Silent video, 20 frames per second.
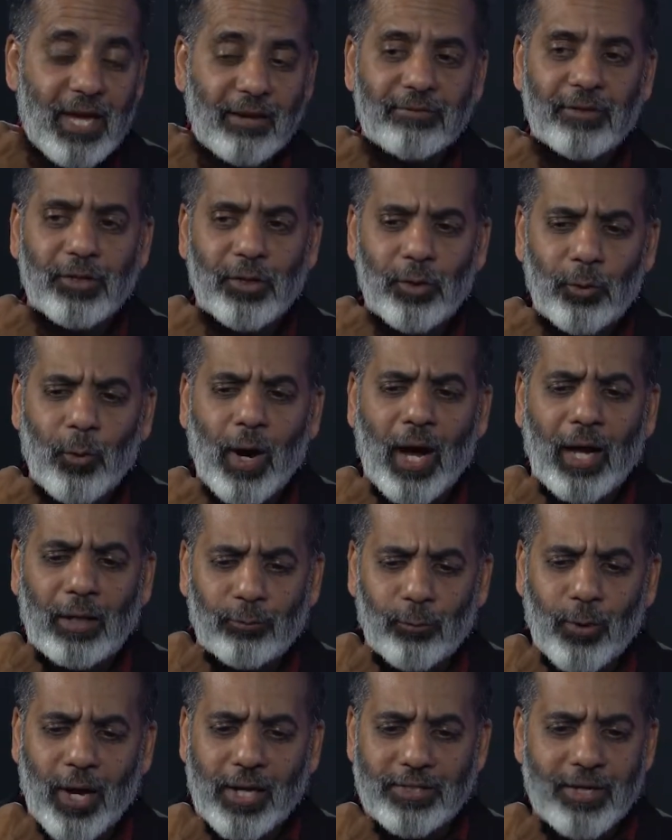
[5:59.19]
definitely the
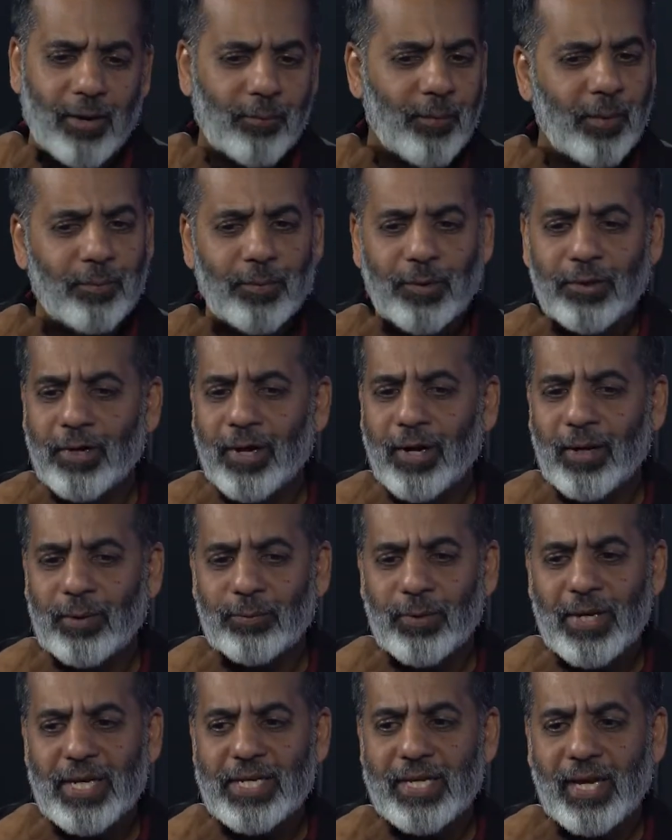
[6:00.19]
Wild West. I remember uh,
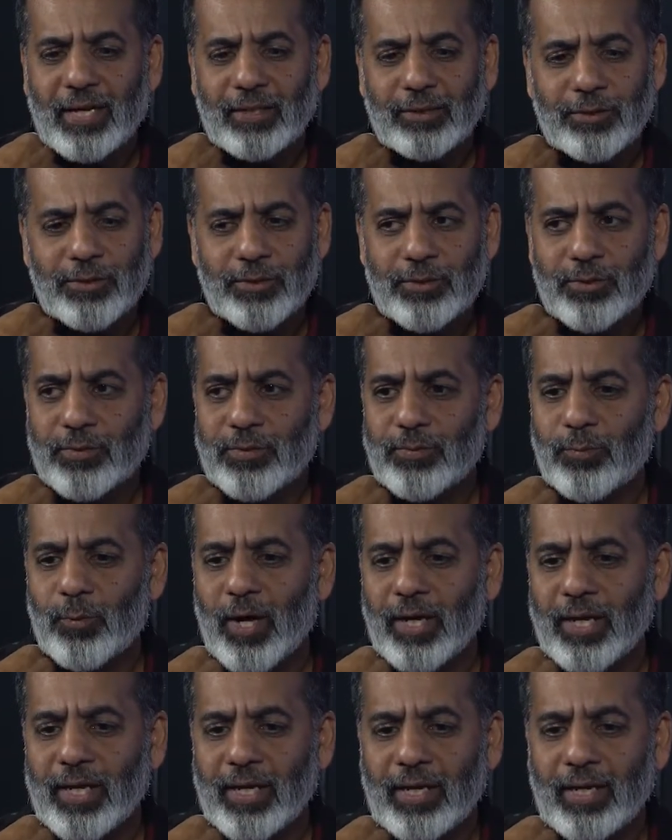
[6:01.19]
retailers
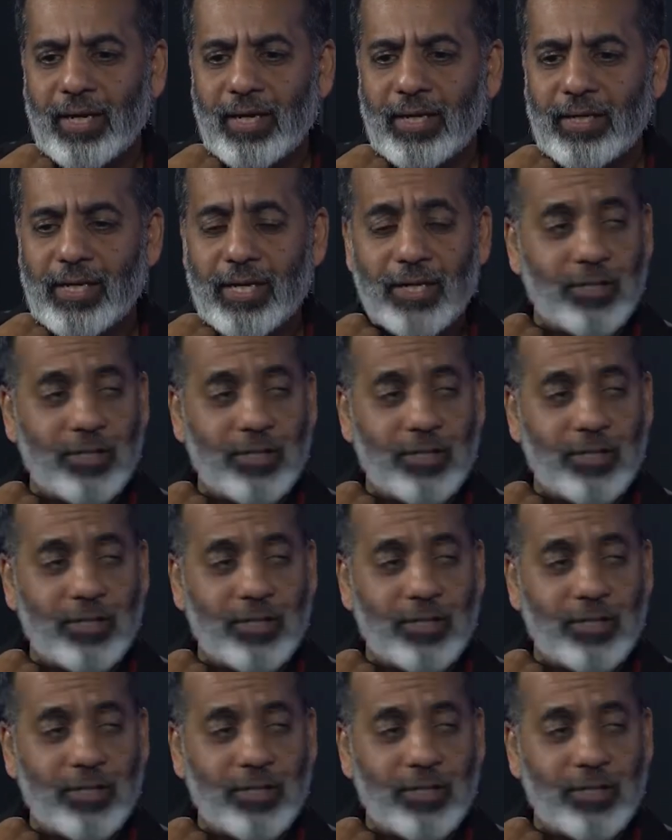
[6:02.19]
wanting uh,